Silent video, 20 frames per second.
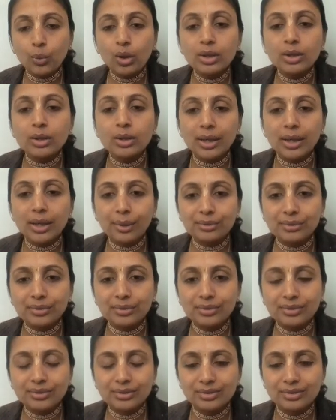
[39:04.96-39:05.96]
want to get out.
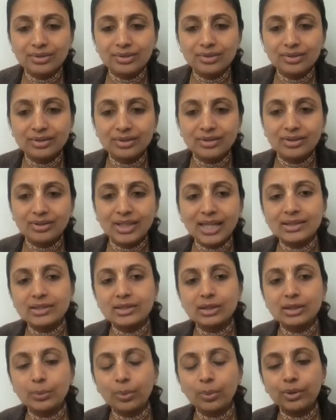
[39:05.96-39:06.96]

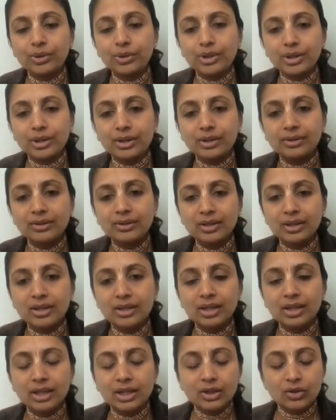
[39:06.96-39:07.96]
That's the point.
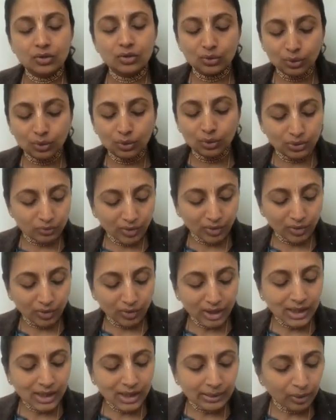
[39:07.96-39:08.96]
So it's
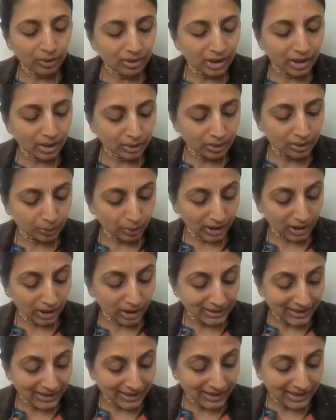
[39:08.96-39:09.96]
very important, dear
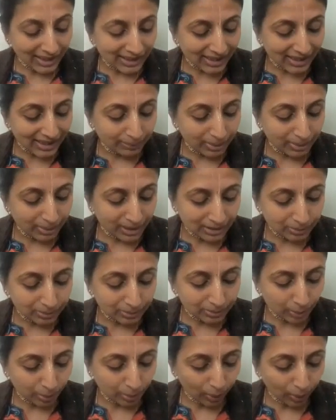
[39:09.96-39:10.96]
devotees. And then he brings
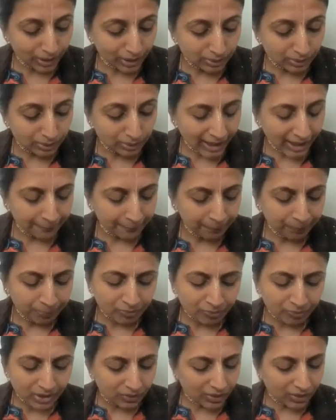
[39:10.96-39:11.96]
up the point to say,
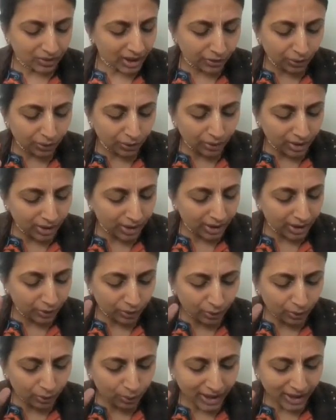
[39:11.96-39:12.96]
see,
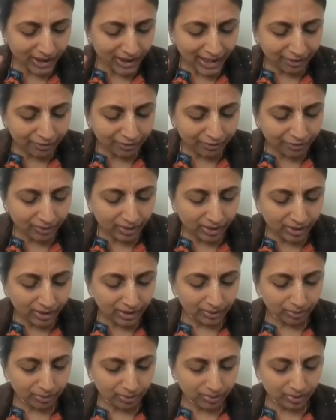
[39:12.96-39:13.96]
you said,
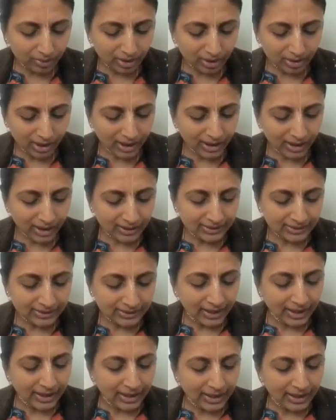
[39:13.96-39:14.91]
the thing is,